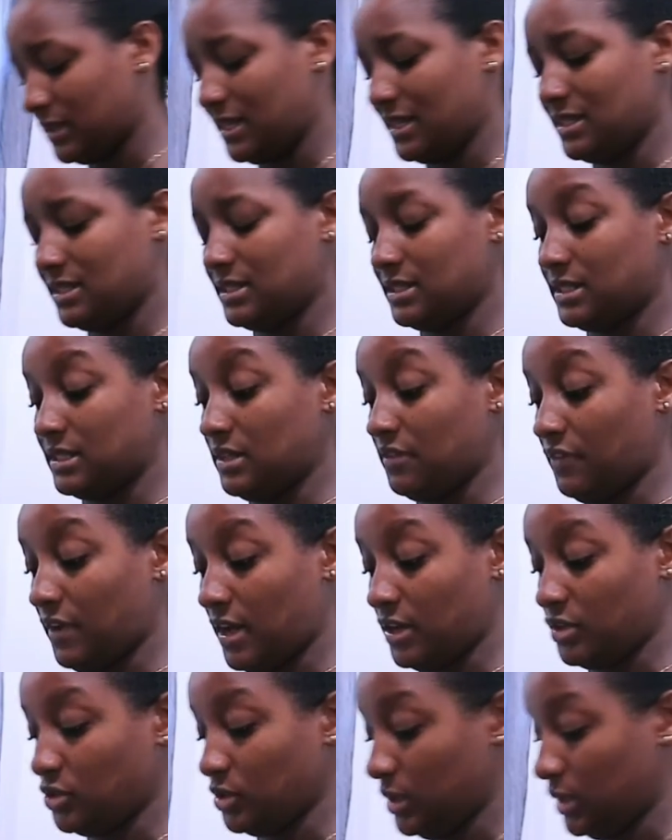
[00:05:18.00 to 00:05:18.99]
of days to see if
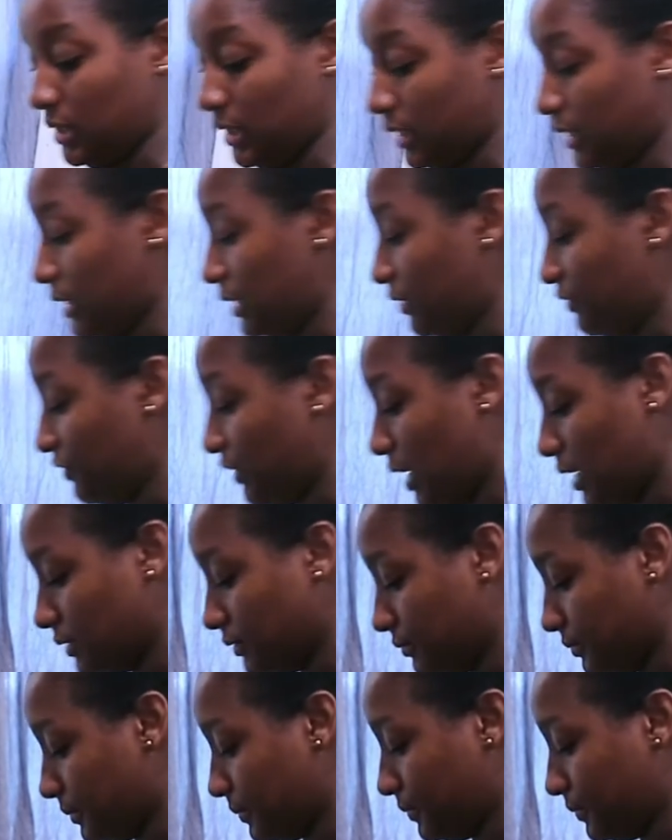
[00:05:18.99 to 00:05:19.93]
I actually like it. If not,